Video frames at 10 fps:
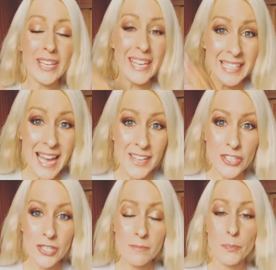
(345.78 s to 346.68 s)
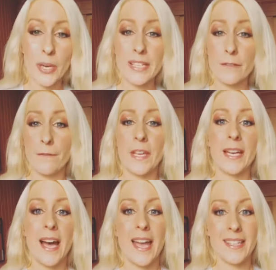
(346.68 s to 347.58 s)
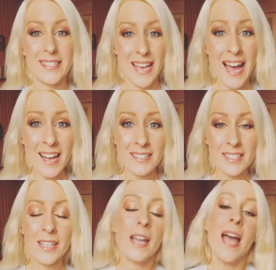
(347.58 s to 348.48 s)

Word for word: inaction breeds fear and doubt